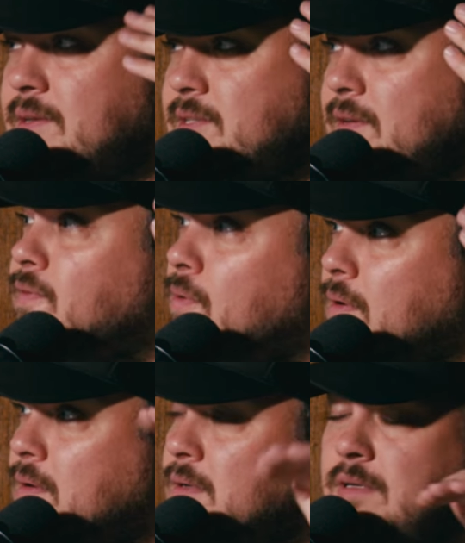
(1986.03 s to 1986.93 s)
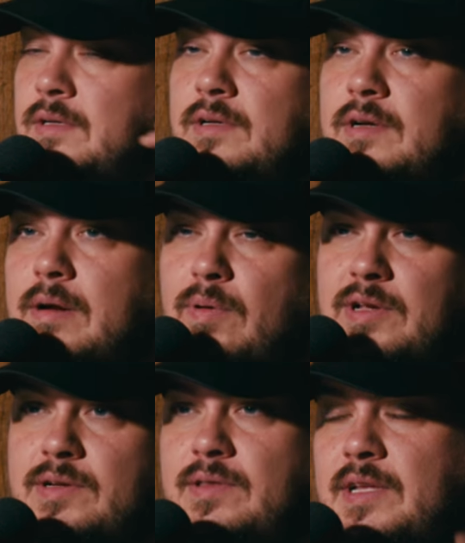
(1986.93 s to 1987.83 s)
to C4
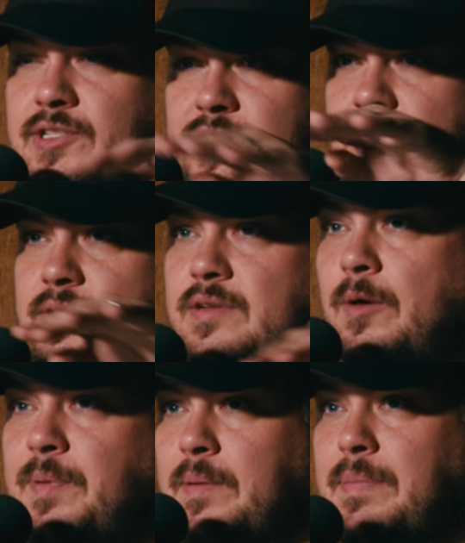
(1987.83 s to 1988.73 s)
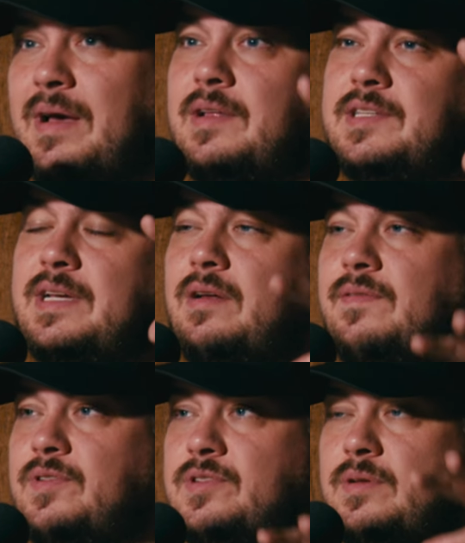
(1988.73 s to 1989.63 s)
compressor that's just helping balance out if
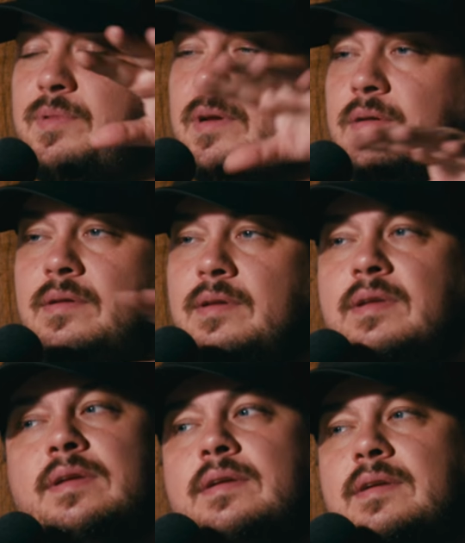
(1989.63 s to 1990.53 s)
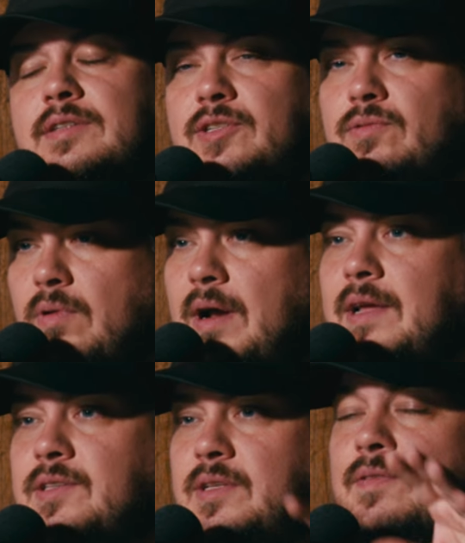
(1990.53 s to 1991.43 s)
there's something, just
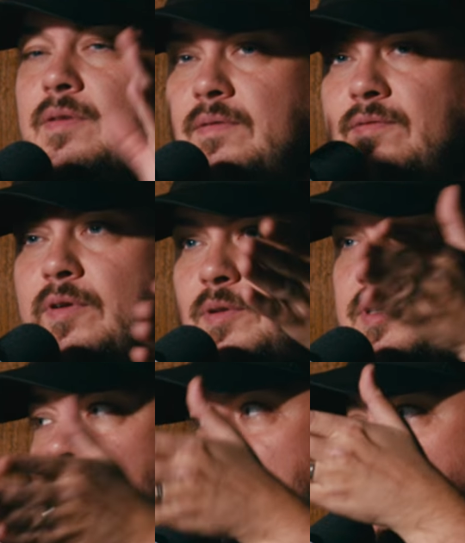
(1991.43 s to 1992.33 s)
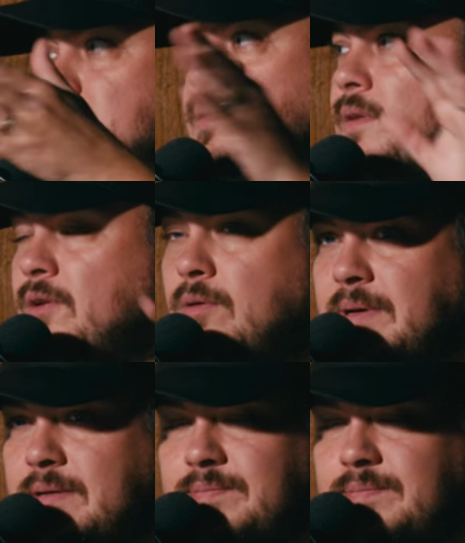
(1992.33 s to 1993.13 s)
rides the different frequency ranges a little bit.